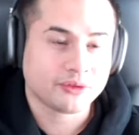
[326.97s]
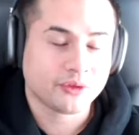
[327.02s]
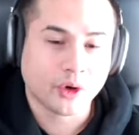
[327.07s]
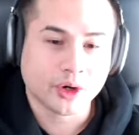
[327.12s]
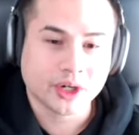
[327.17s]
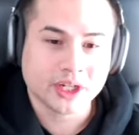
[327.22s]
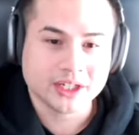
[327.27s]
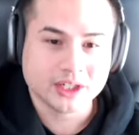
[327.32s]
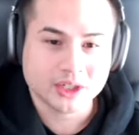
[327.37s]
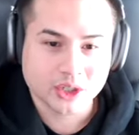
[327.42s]

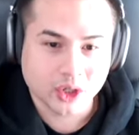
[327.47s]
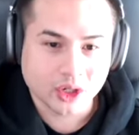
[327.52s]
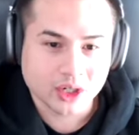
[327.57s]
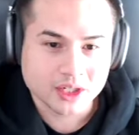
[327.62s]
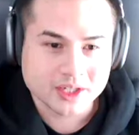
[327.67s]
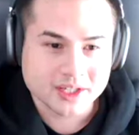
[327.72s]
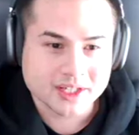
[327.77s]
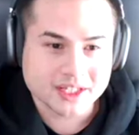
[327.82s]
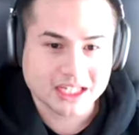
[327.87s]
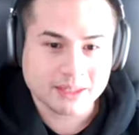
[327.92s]

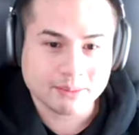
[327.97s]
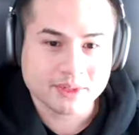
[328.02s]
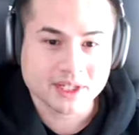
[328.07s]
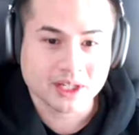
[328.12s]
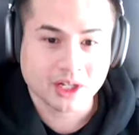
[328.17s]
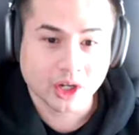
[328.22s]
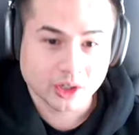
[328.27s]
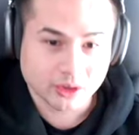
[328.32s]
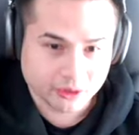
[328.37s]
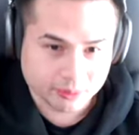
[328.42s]
$40 seems
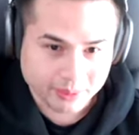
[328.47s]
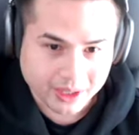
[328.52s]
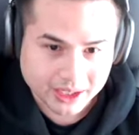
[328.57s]
a lot of